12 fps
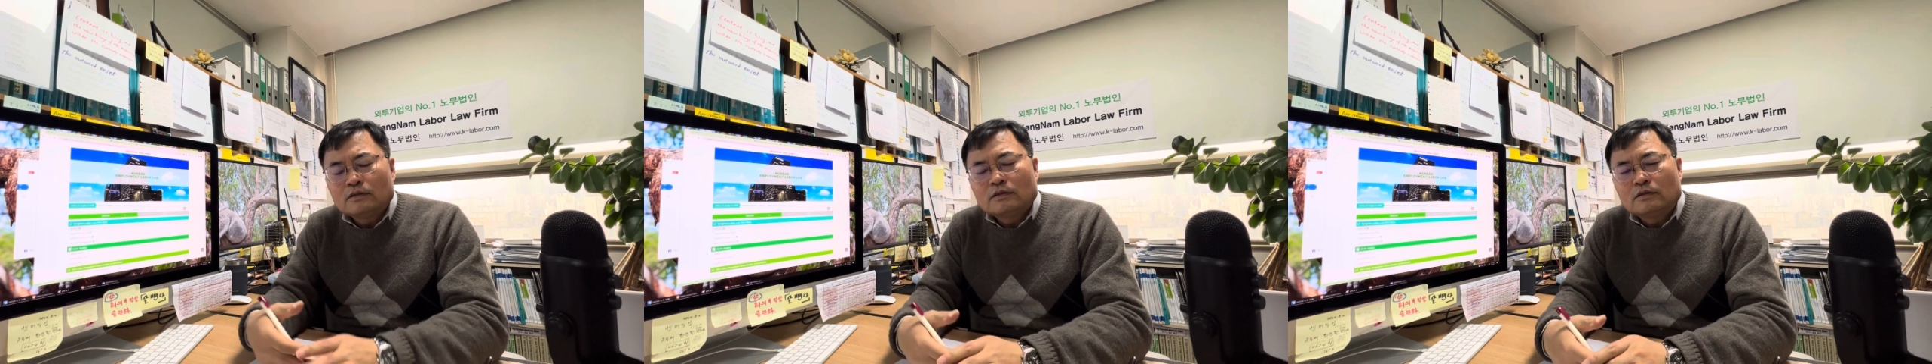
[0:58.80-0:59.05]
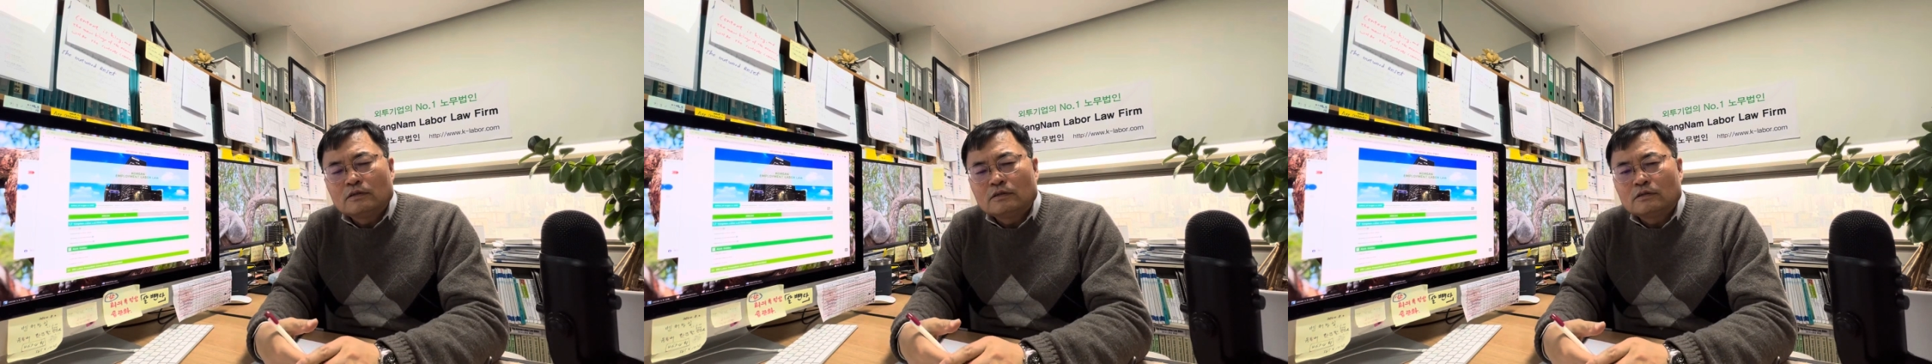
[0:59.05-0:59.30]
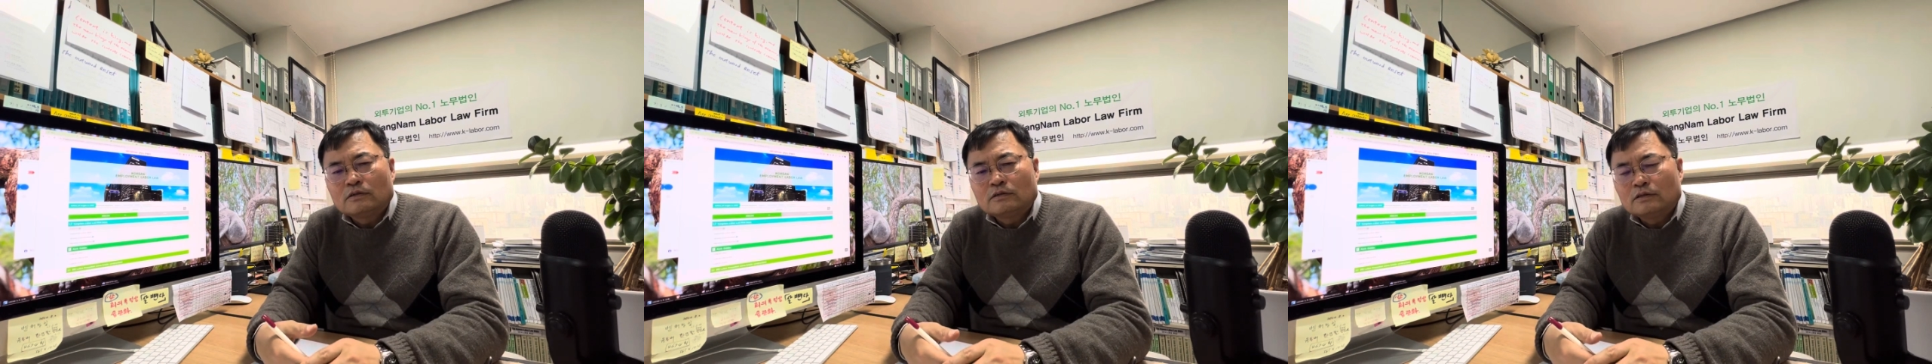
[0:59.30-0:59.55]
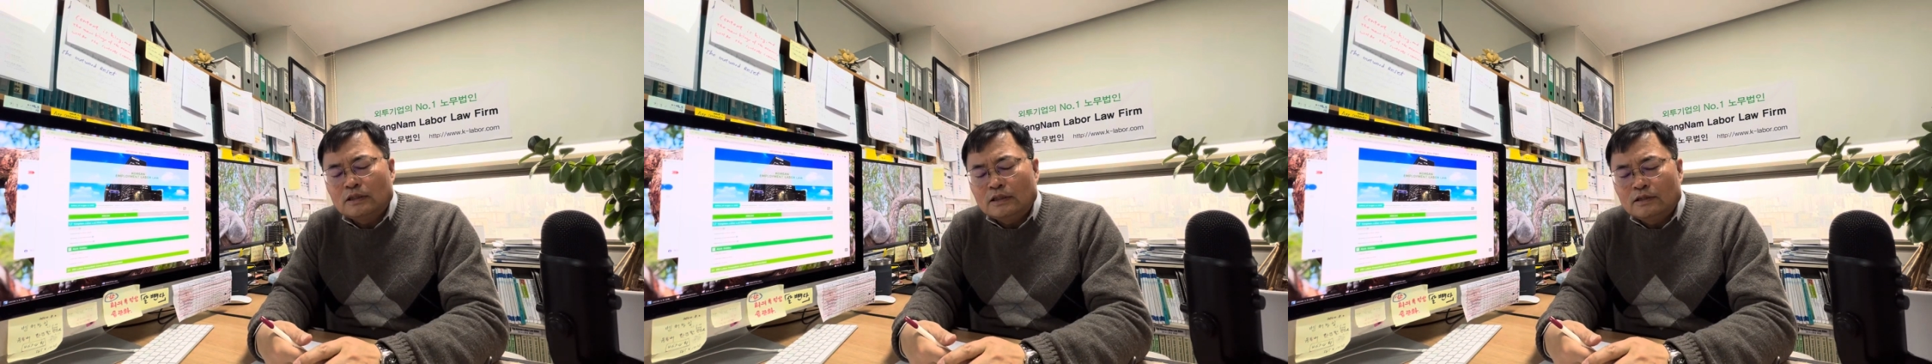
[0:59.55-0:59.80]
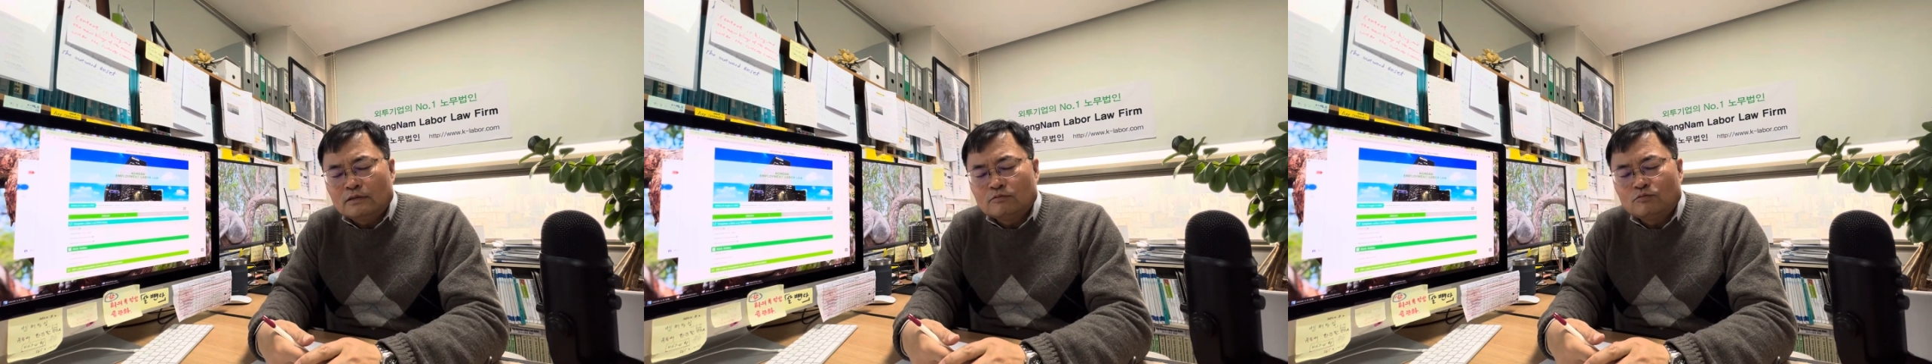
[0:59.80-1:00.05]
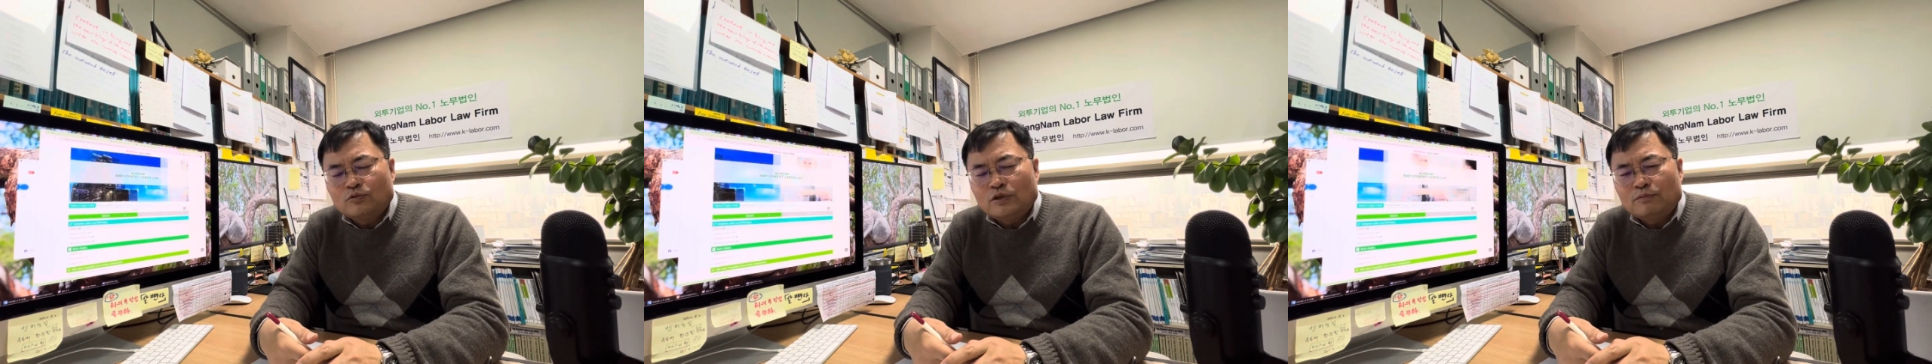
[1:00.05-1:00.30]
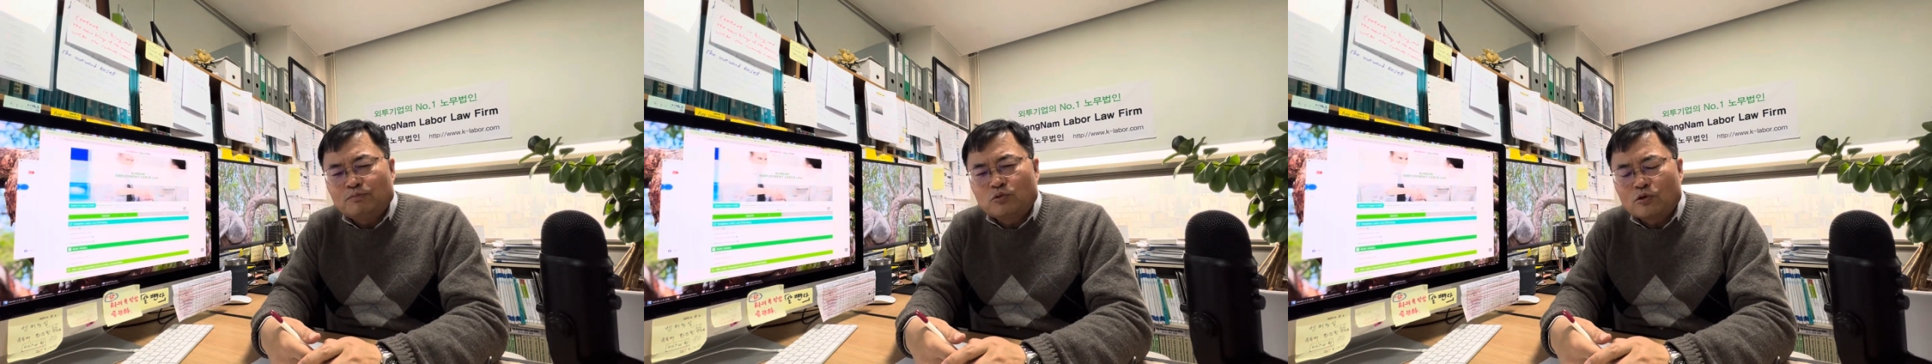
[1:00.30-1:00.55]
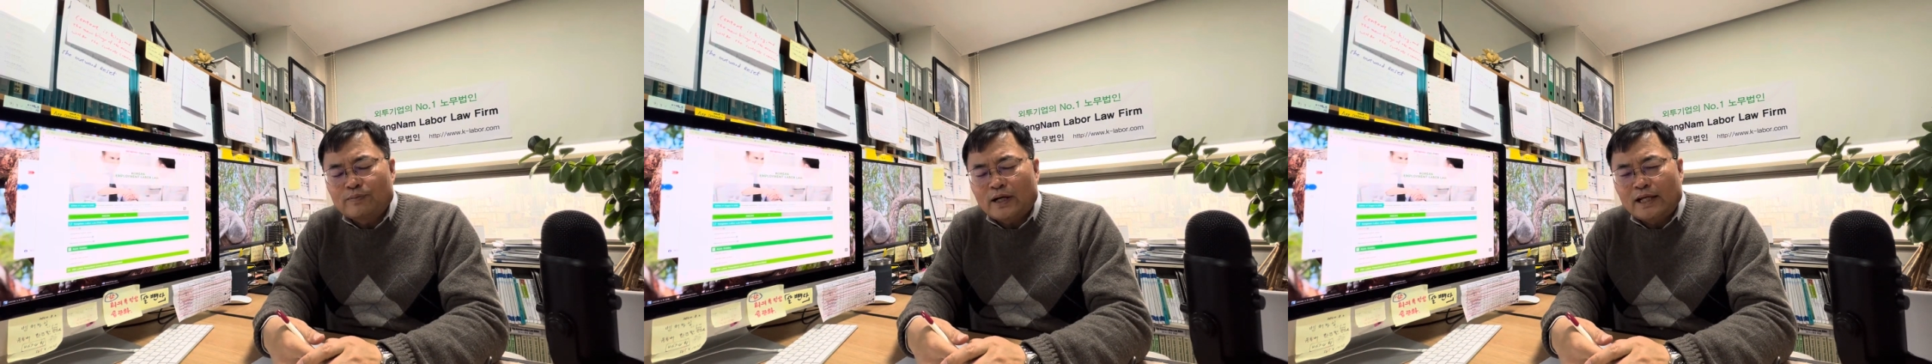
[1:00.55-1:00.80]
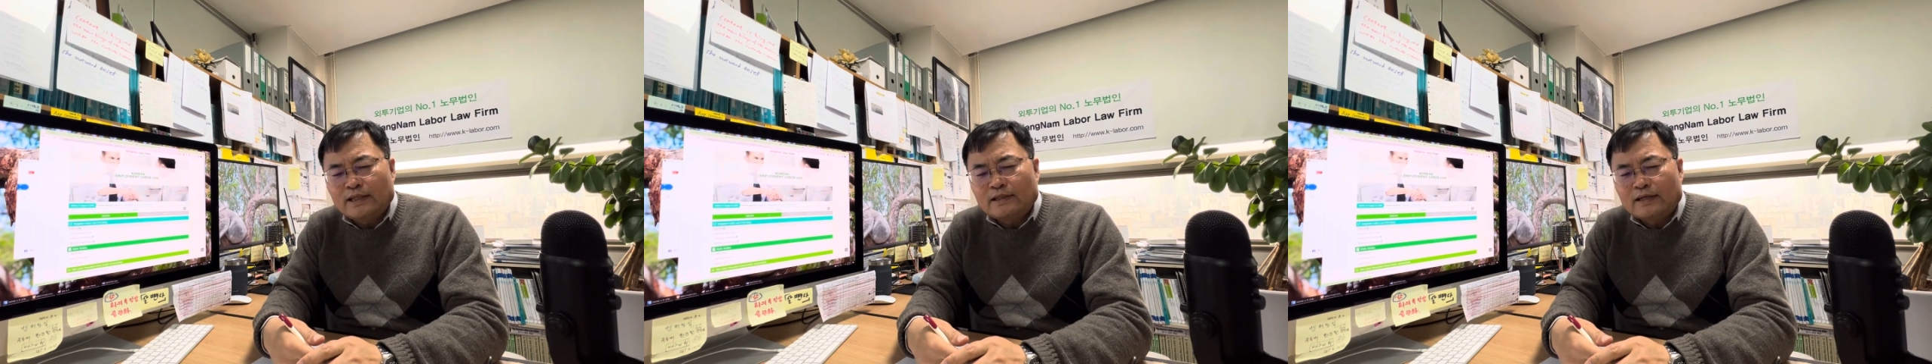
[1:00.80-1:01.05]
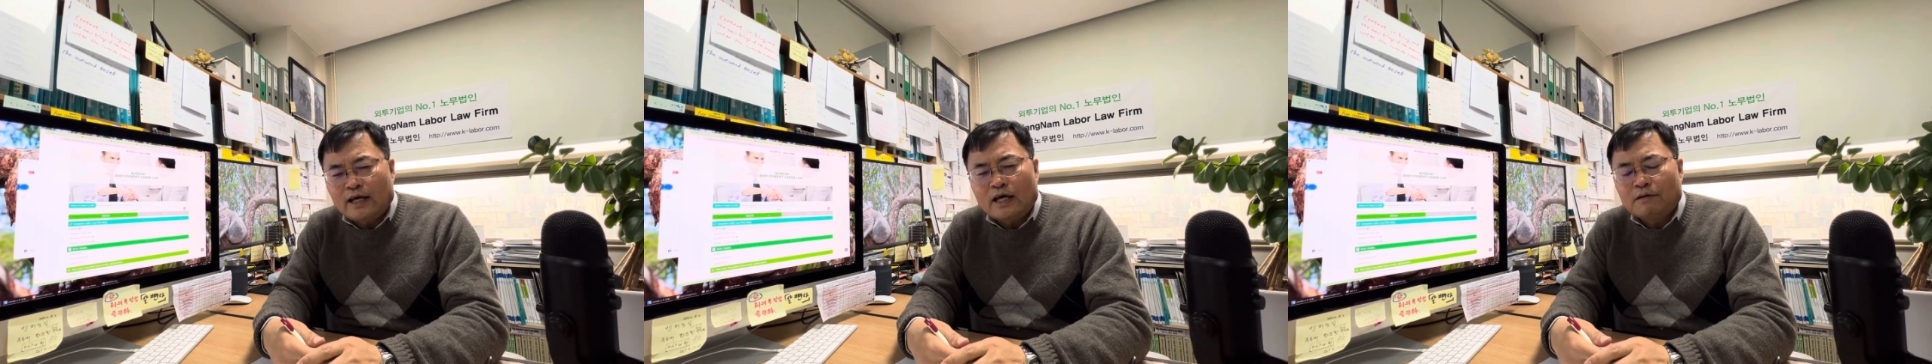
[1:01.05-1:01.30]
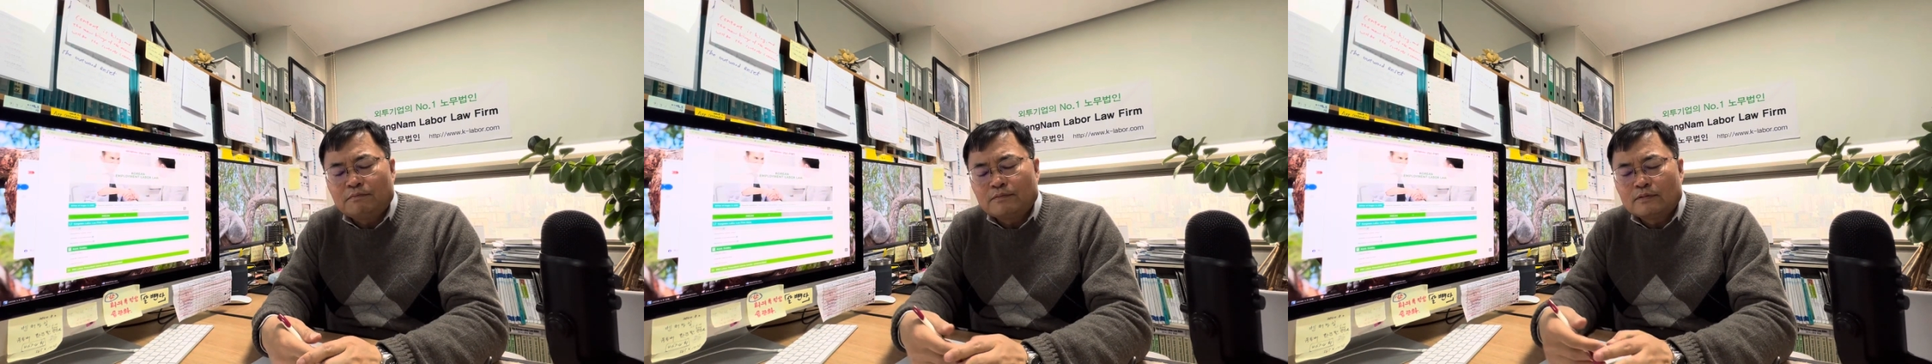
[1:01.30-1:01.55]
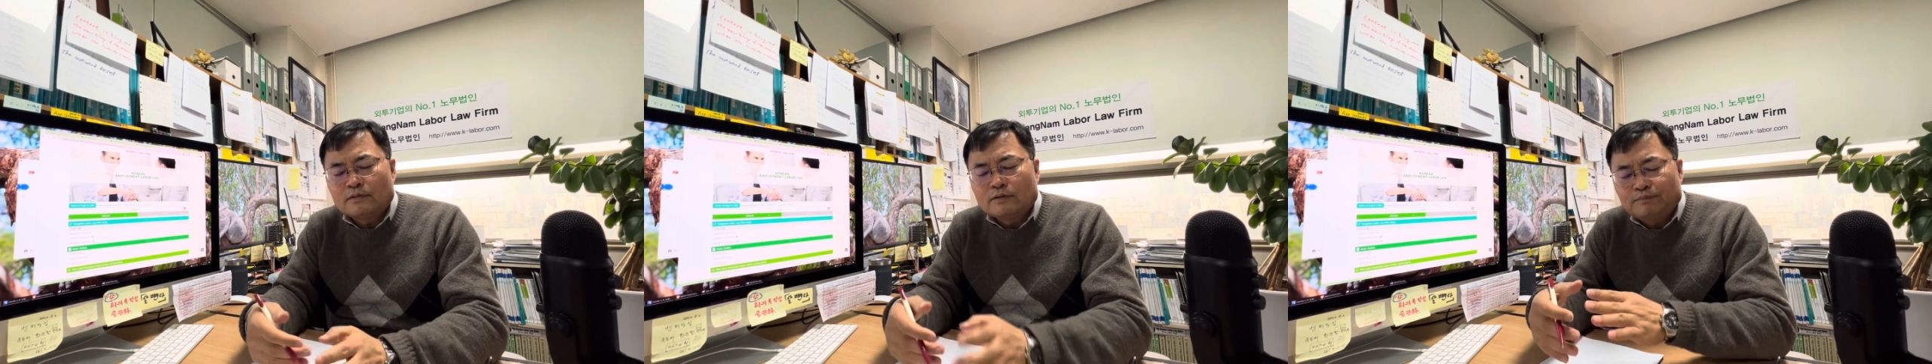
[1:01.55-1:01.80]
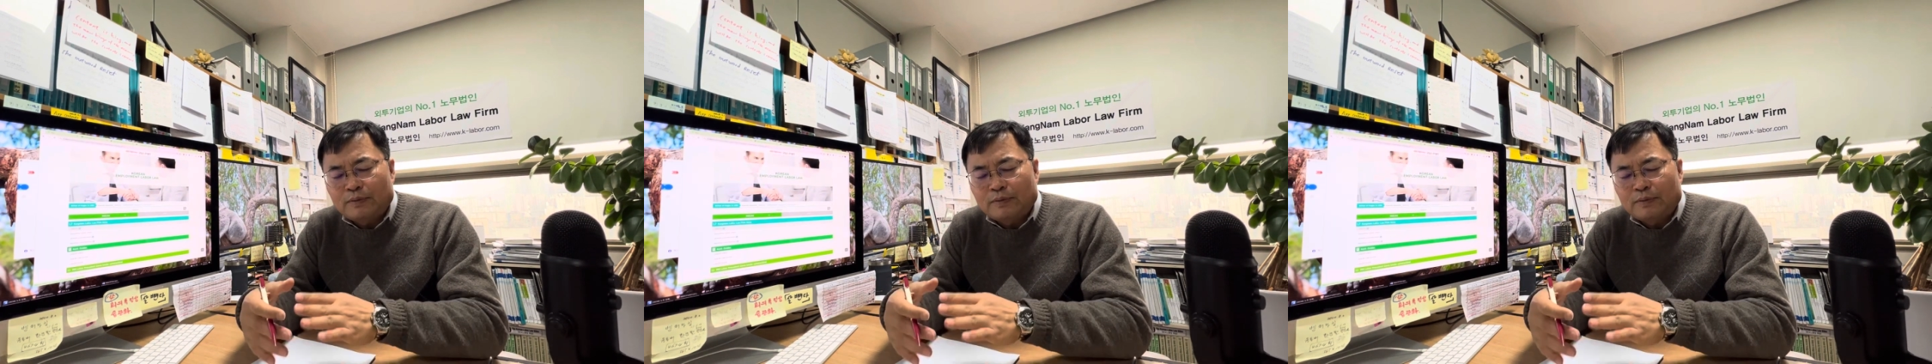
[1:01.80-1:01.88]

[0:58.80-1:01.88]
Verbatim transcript: uh, it, we provide the app uh,